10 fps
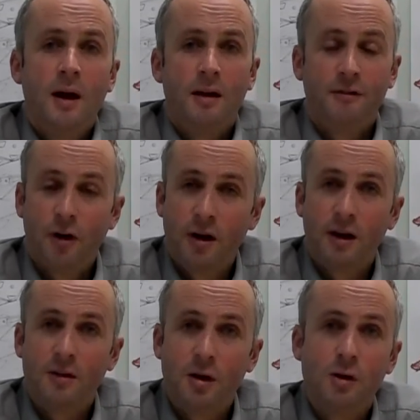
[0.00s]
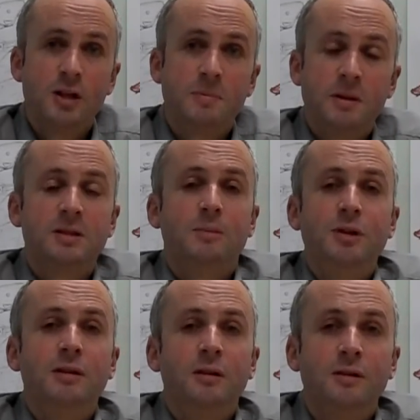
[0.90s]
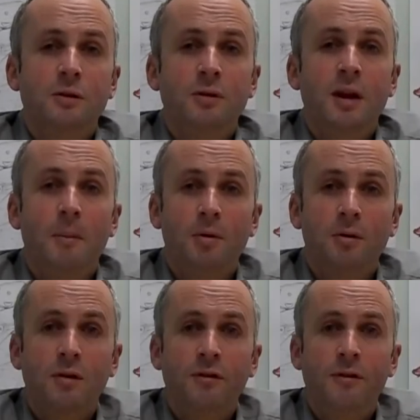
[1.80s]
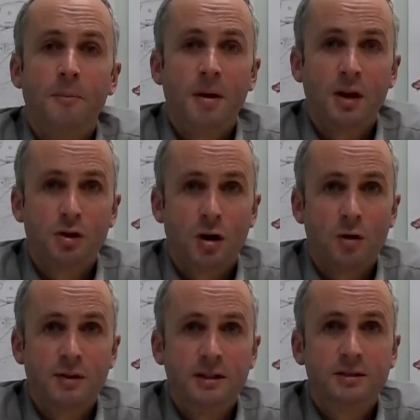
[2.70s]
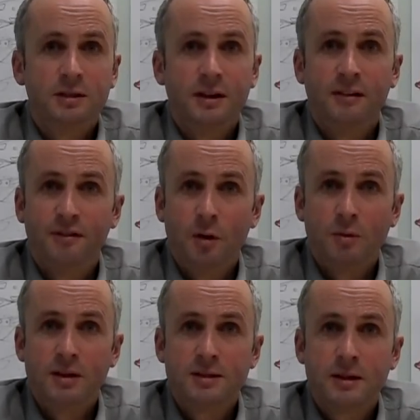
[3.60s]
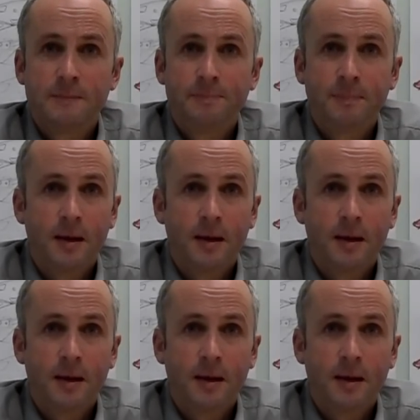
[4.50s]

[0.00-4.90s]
And finally, the unit's been subjected to a number of beta trial tests and in-field testing,